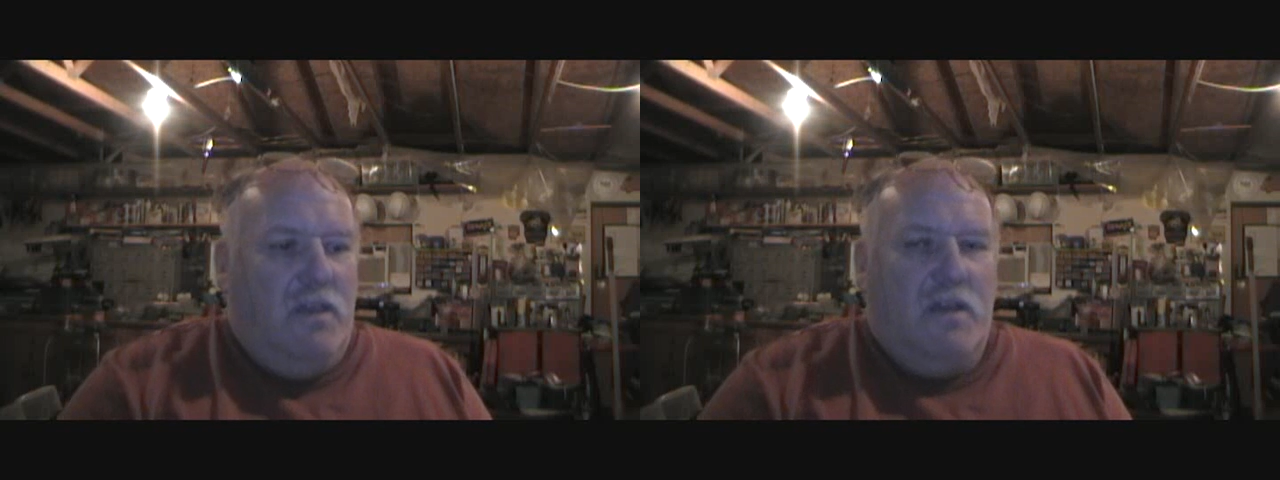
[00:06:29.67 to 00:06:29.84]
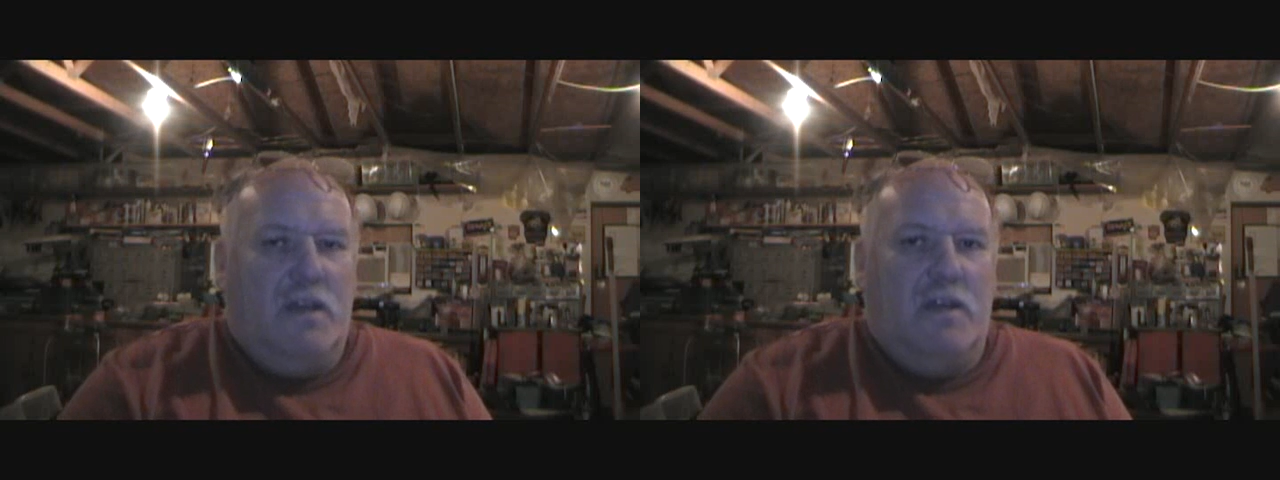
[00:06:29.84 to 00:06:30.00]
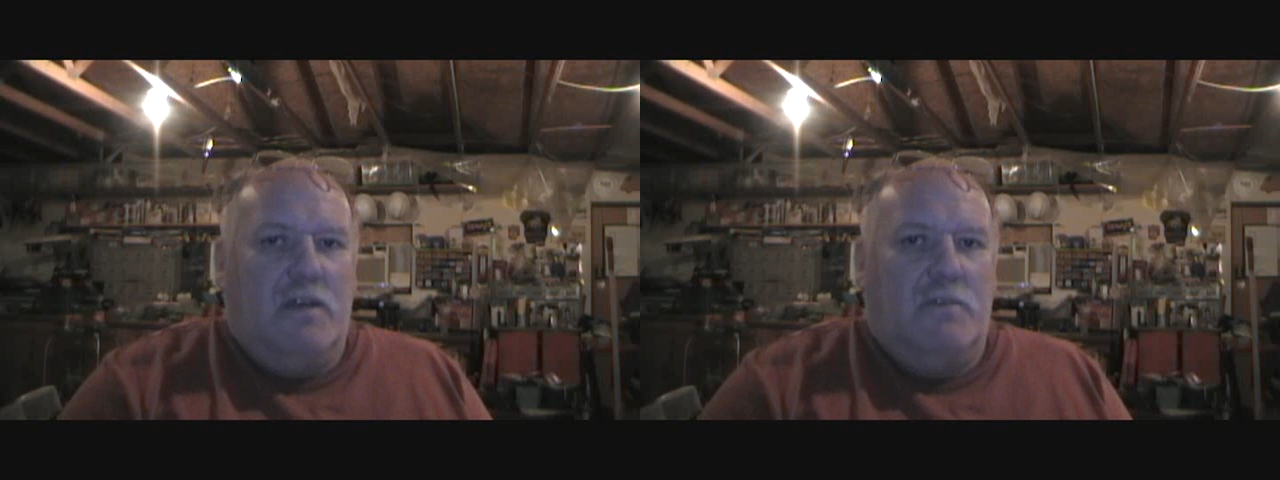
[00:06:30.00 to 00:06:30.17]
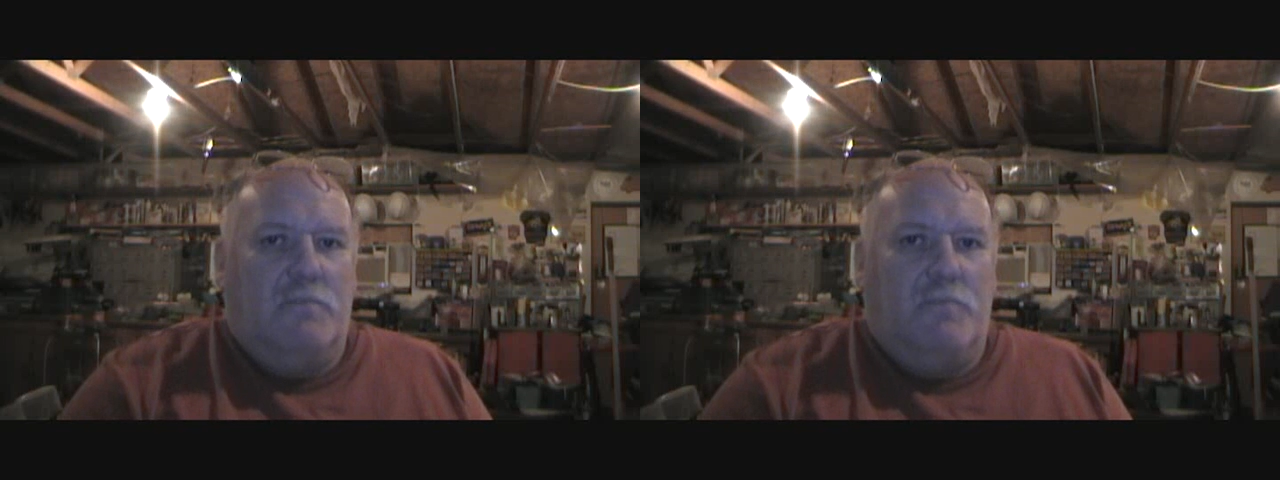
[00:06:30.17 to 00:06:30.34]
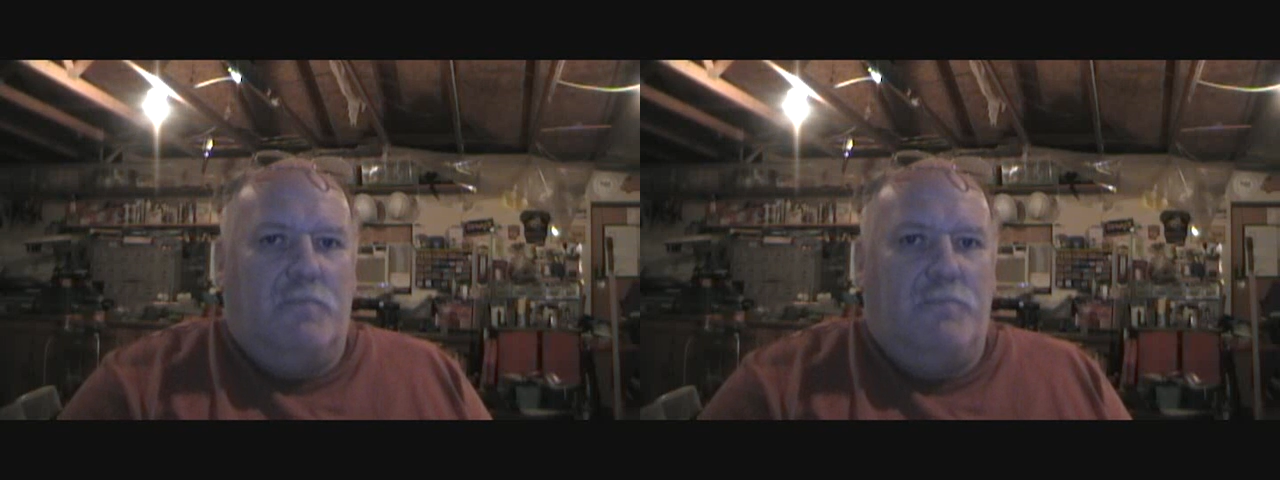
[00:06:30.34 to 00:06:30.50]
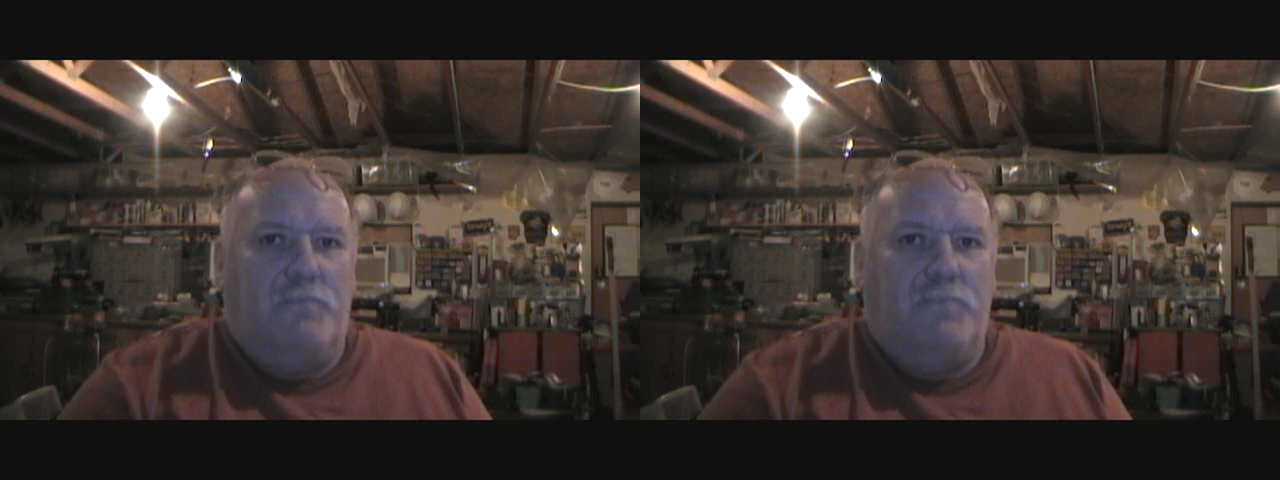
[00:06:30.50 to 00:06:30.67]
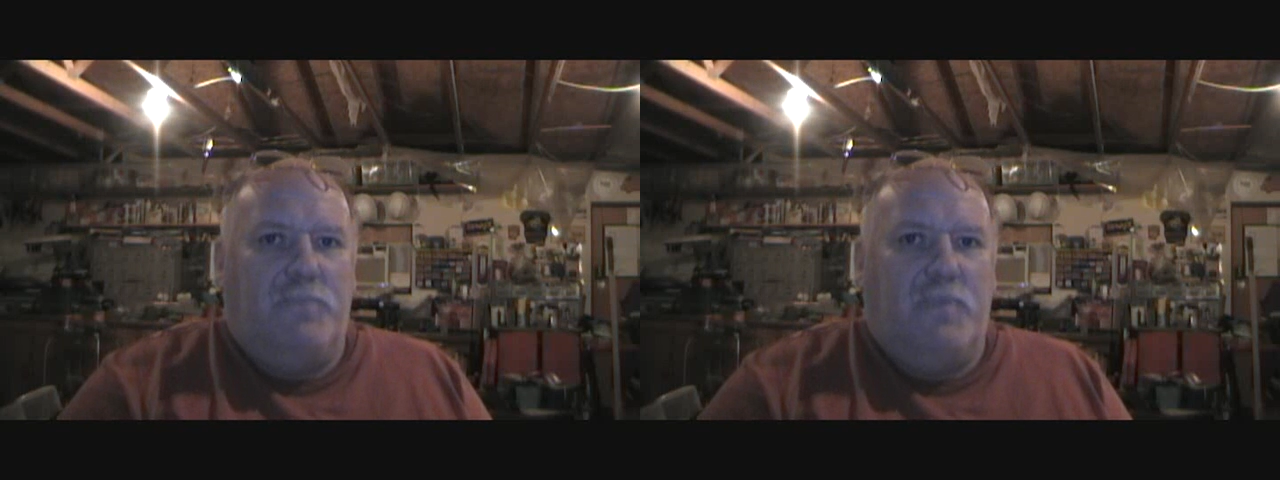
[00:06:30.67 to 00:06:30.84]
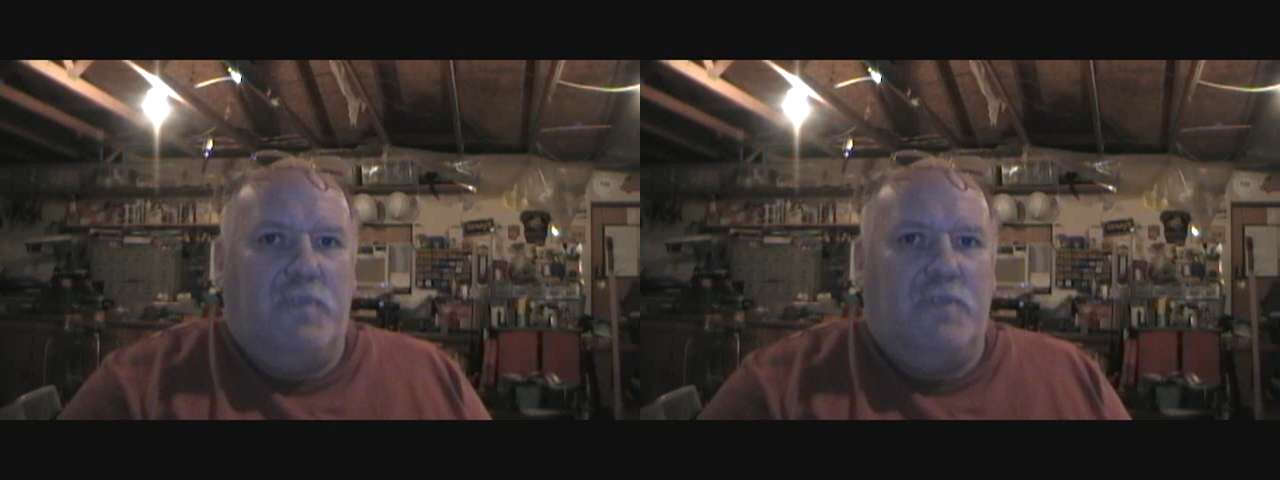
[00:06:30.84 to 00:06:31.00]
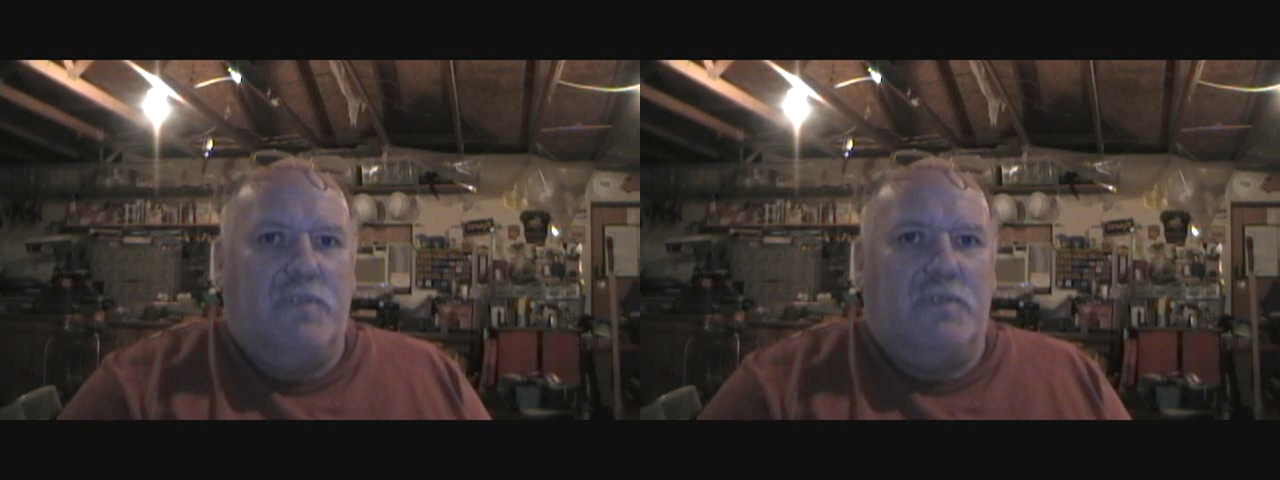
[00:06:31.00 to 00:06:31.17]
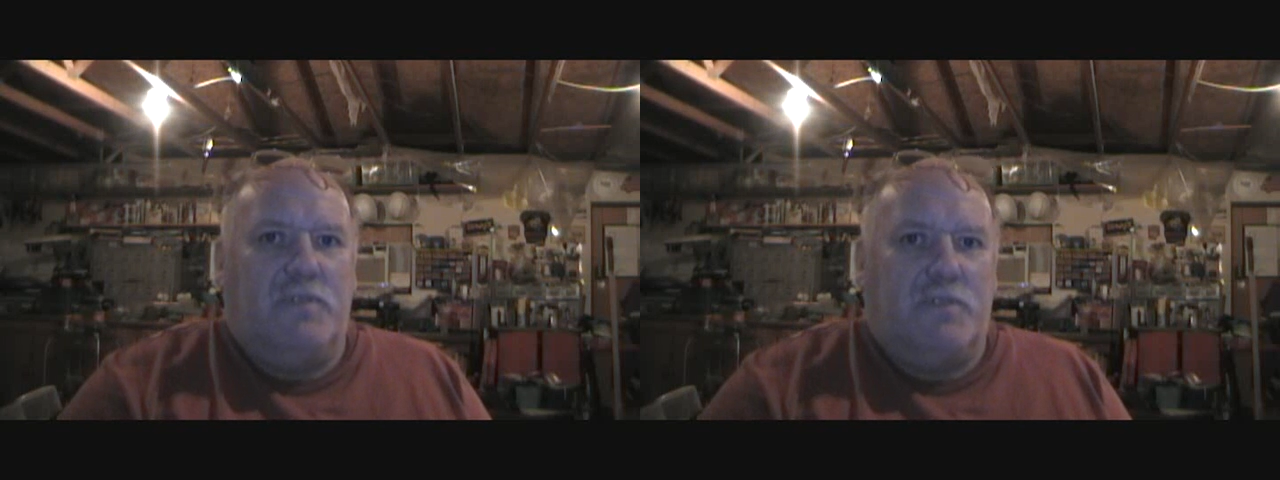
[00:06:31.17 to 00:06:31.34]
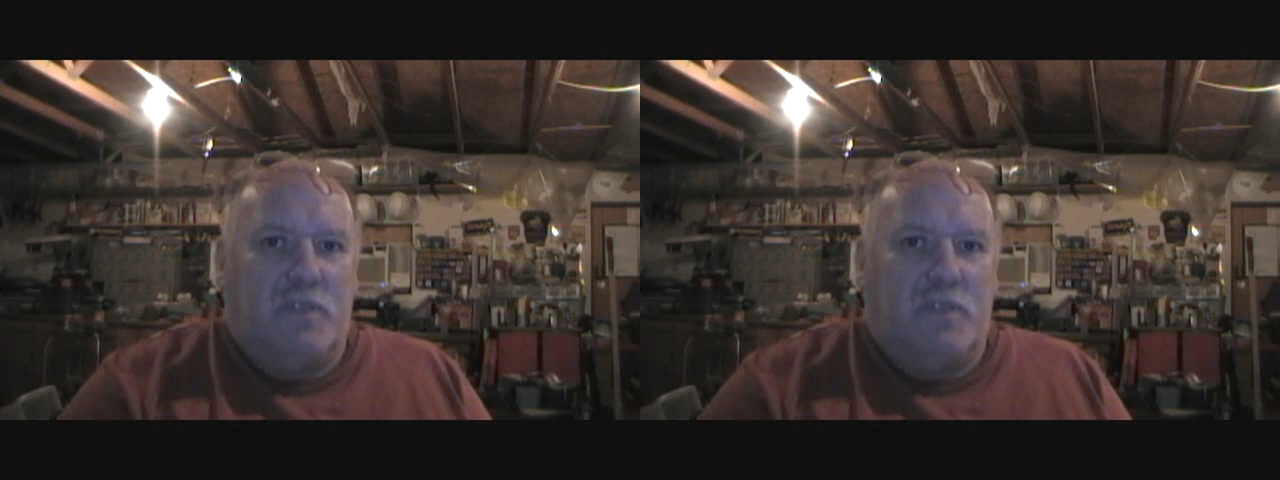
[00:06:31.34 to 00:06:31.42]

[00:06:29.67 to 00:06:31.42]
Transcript: The